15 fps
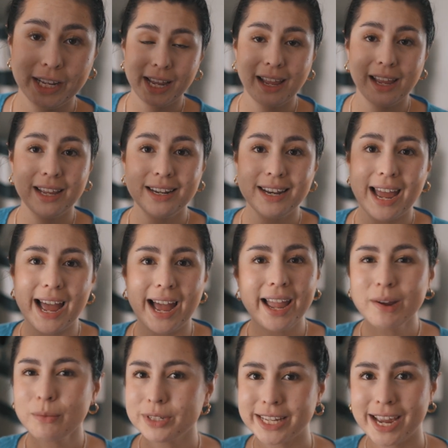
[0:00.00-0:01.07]
and
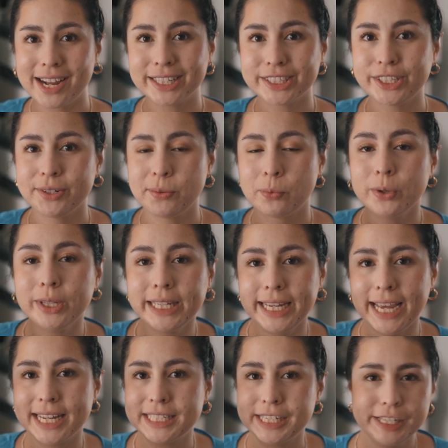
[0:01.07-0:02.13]
I was actually
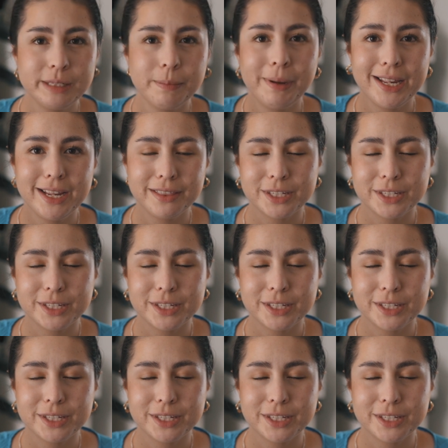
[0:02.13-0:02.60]
really anticipating